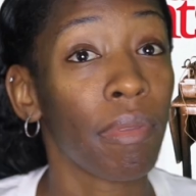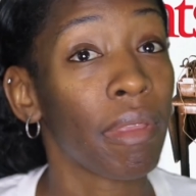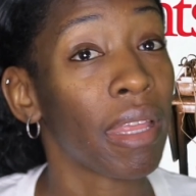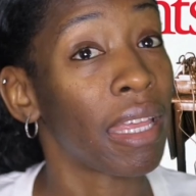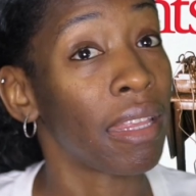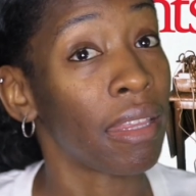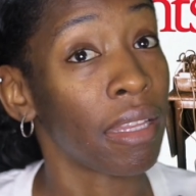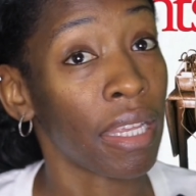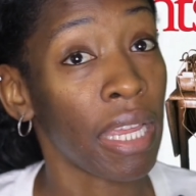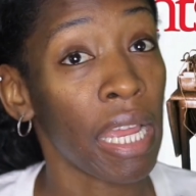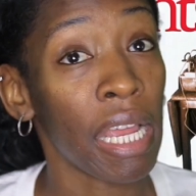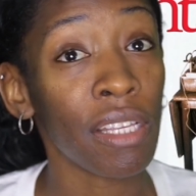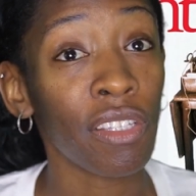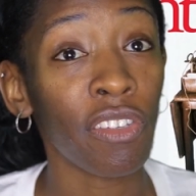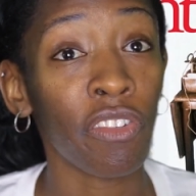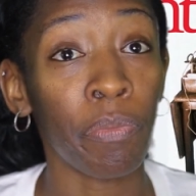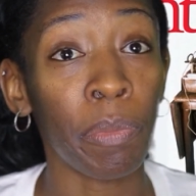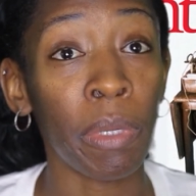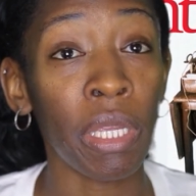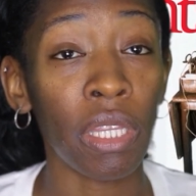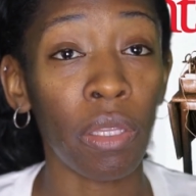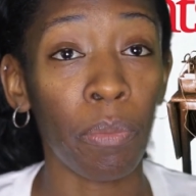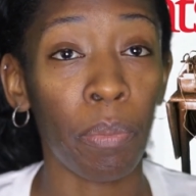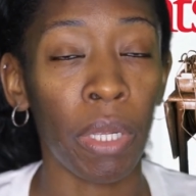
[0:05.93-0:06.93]
In the case of
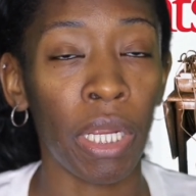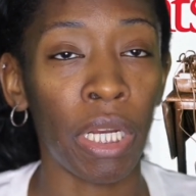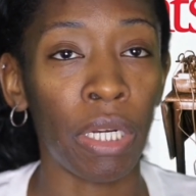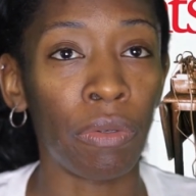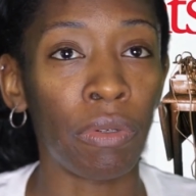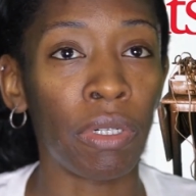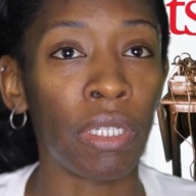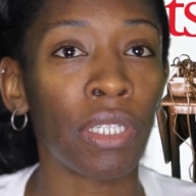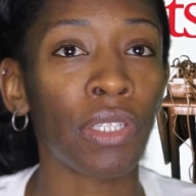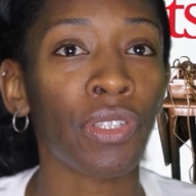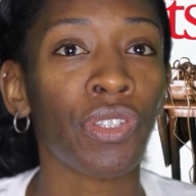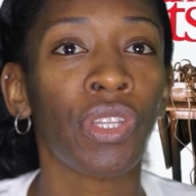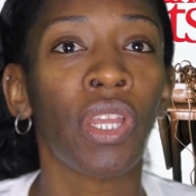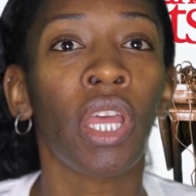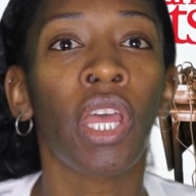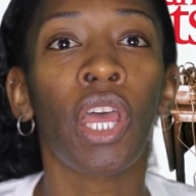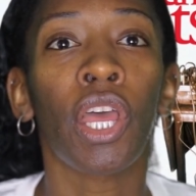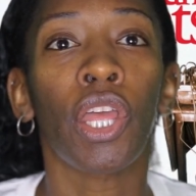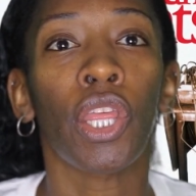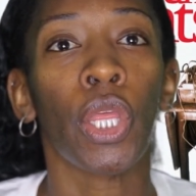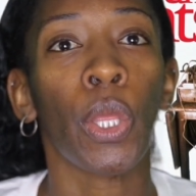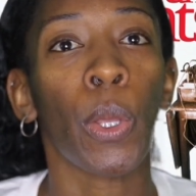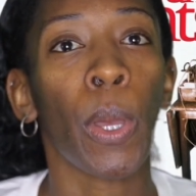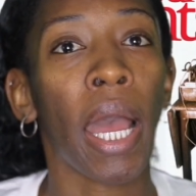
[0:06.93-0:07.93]
Meet the Parents,
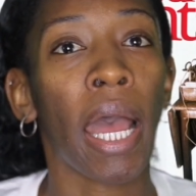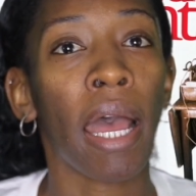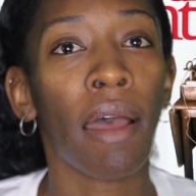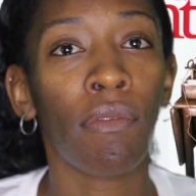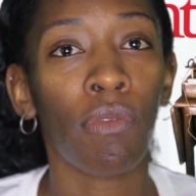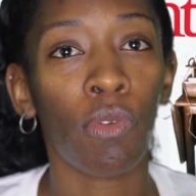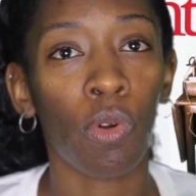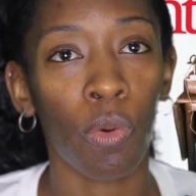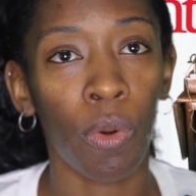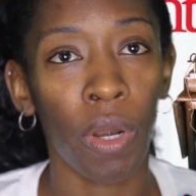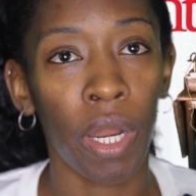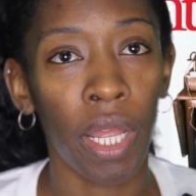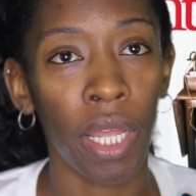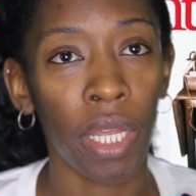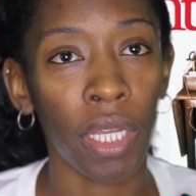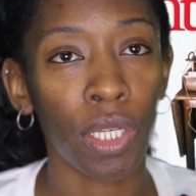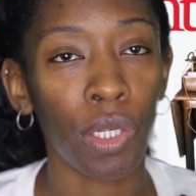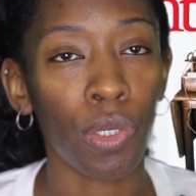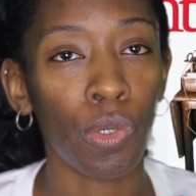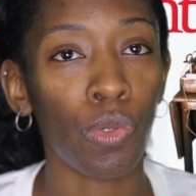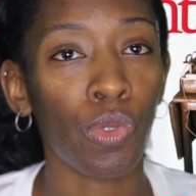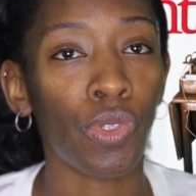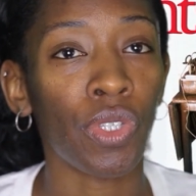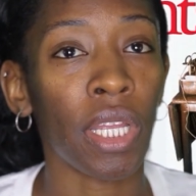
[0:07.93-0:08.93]
you have Greg,
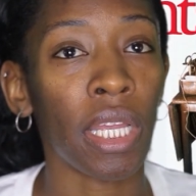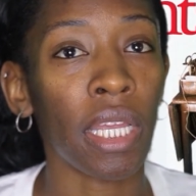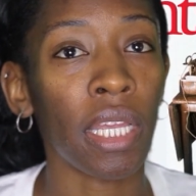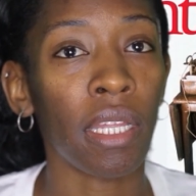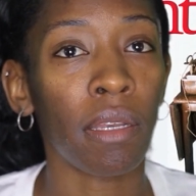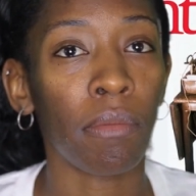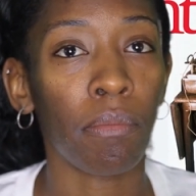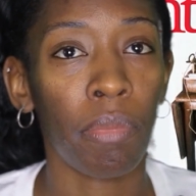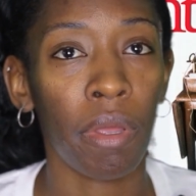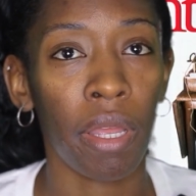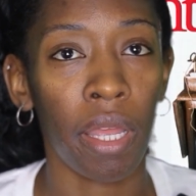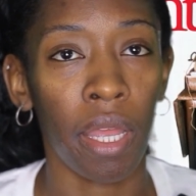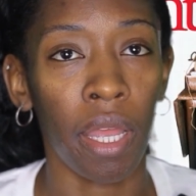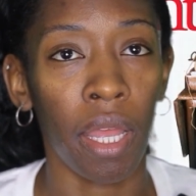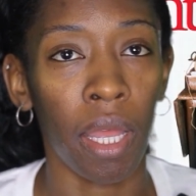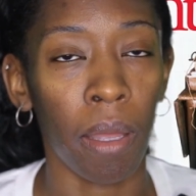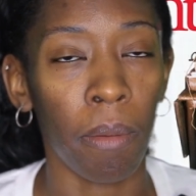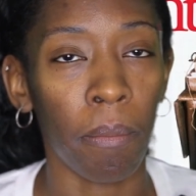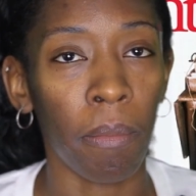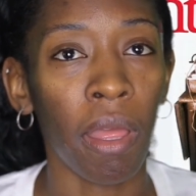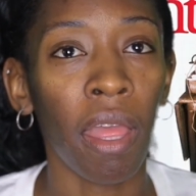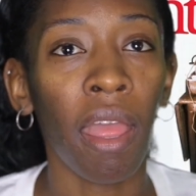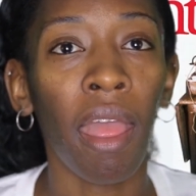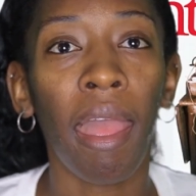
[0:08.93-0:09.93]
who's dating
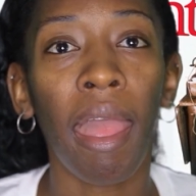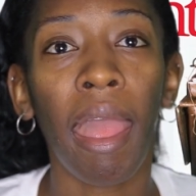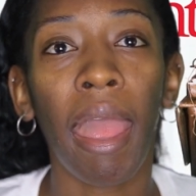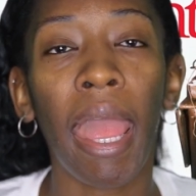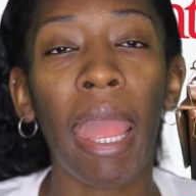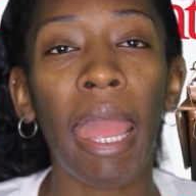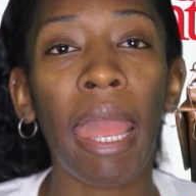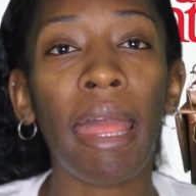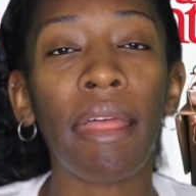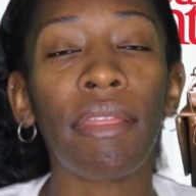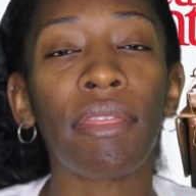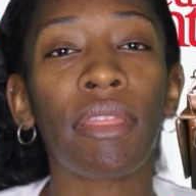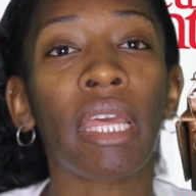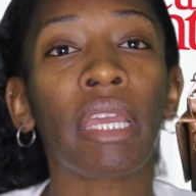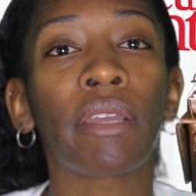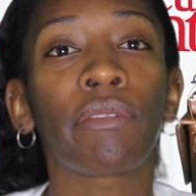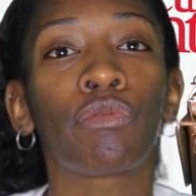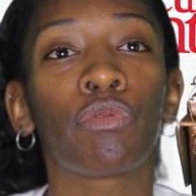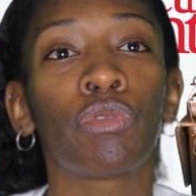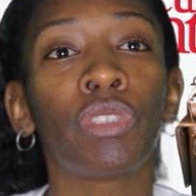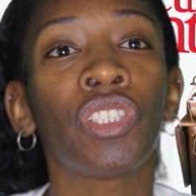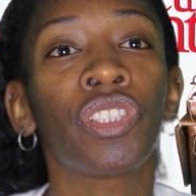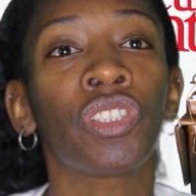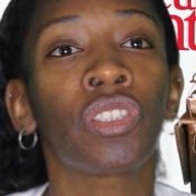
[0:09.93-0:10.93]
Pam, and
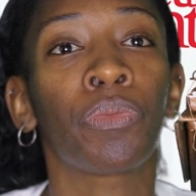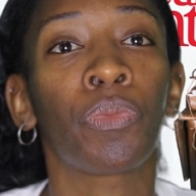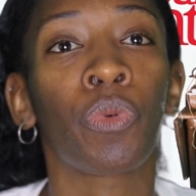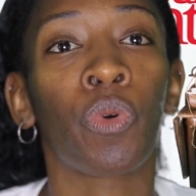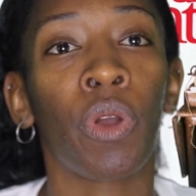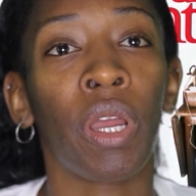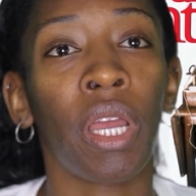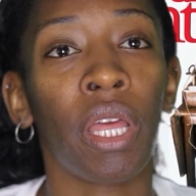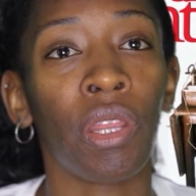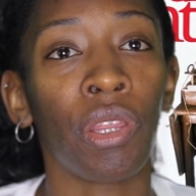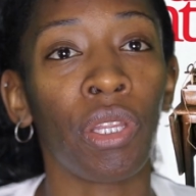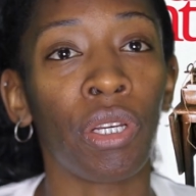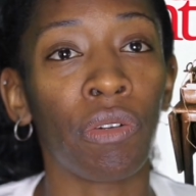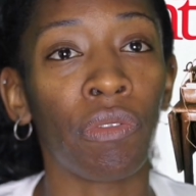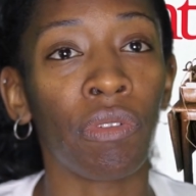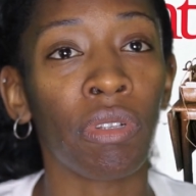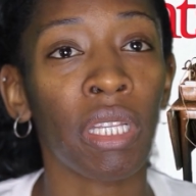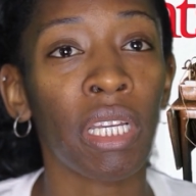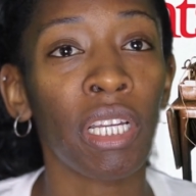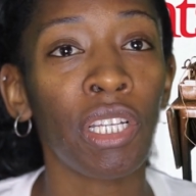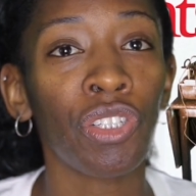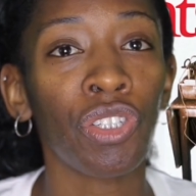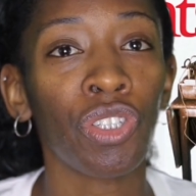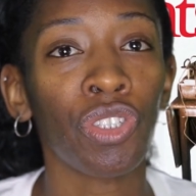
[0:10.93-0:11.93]
they've reached a point in their
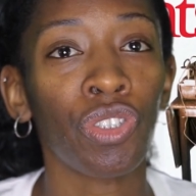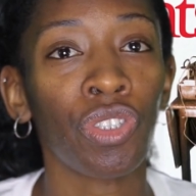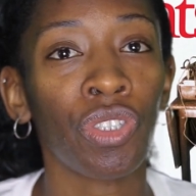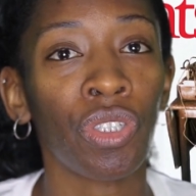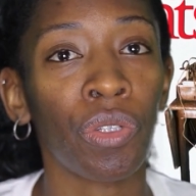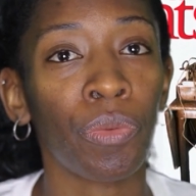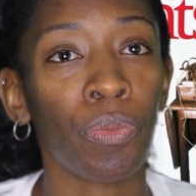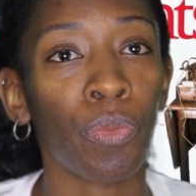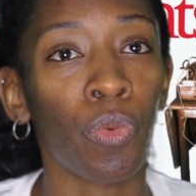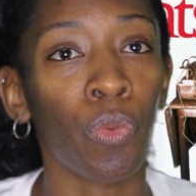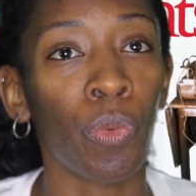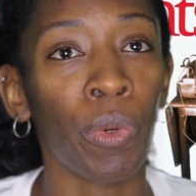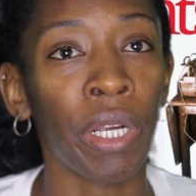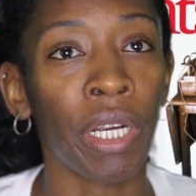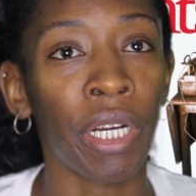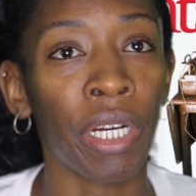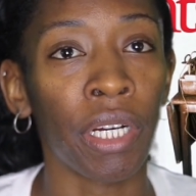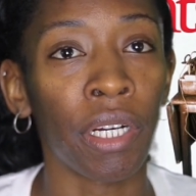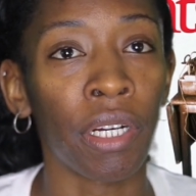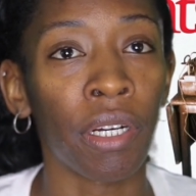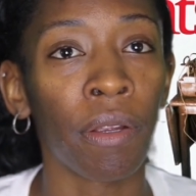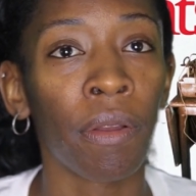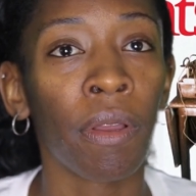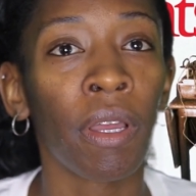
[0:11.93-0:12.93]
relationship
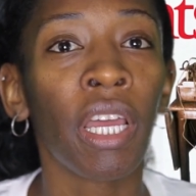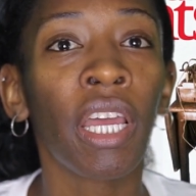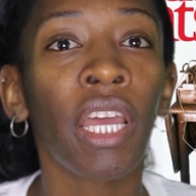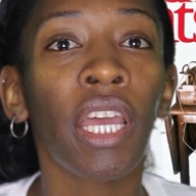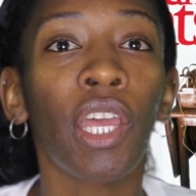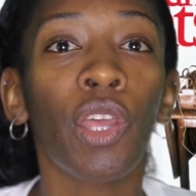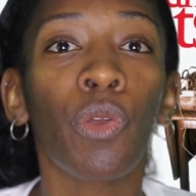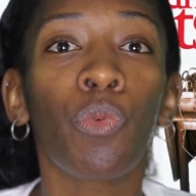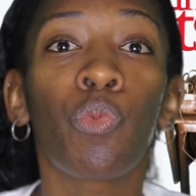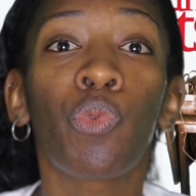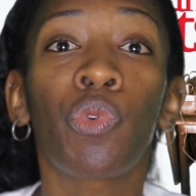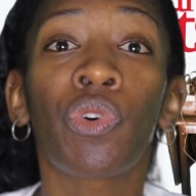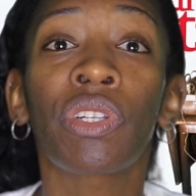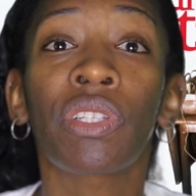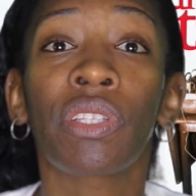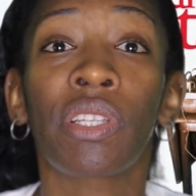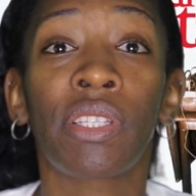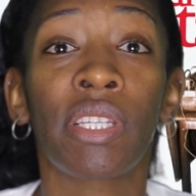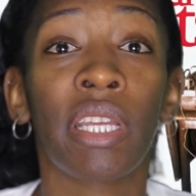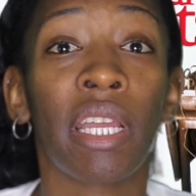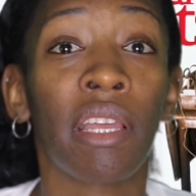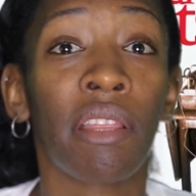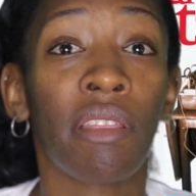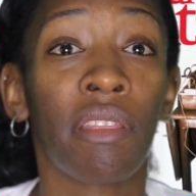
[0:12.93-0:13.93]
where he wants
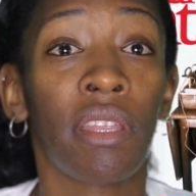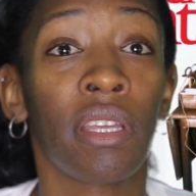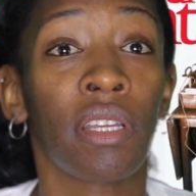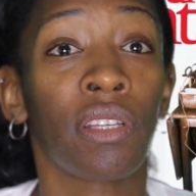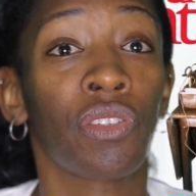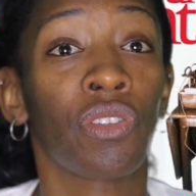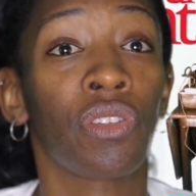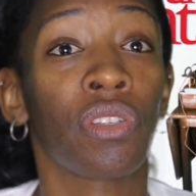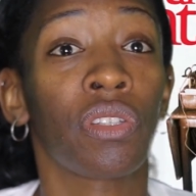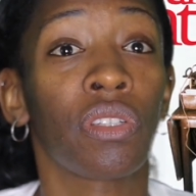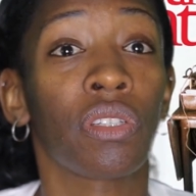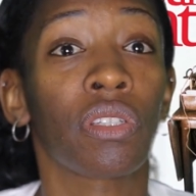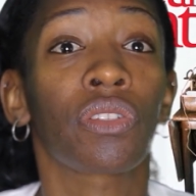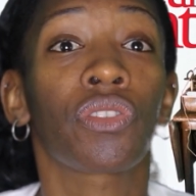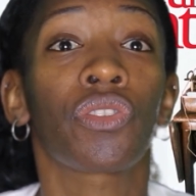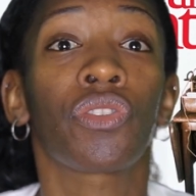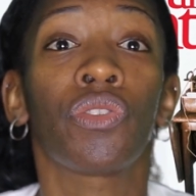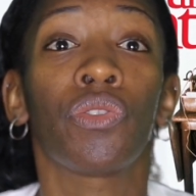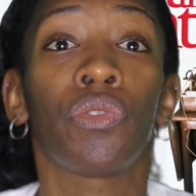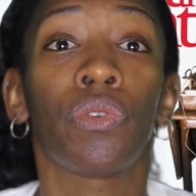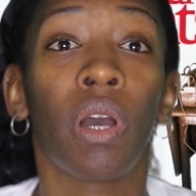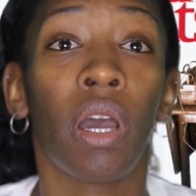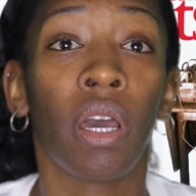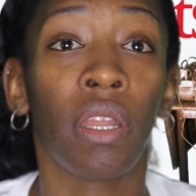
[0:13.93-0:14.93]
to take things
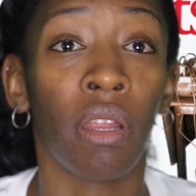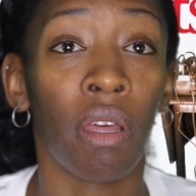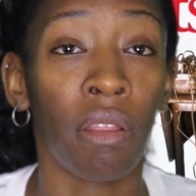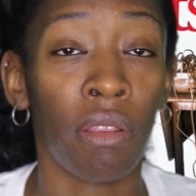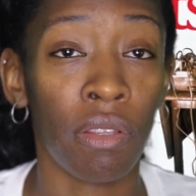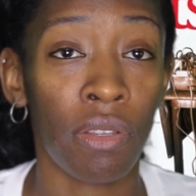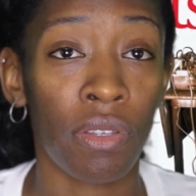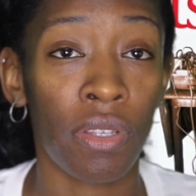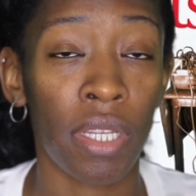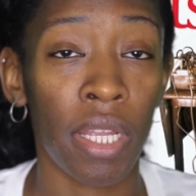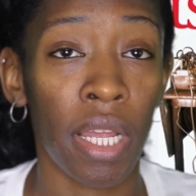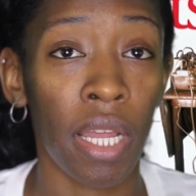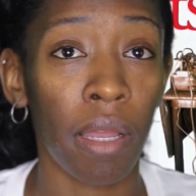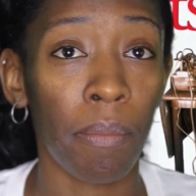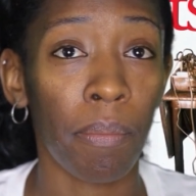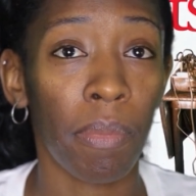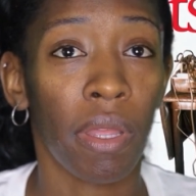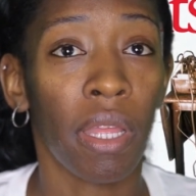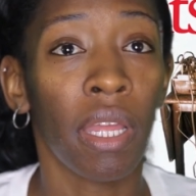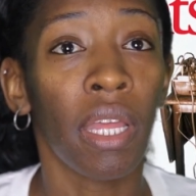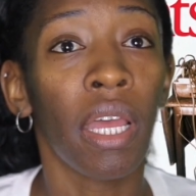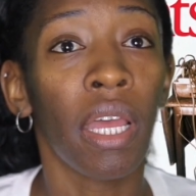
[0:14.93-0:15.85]
to another step.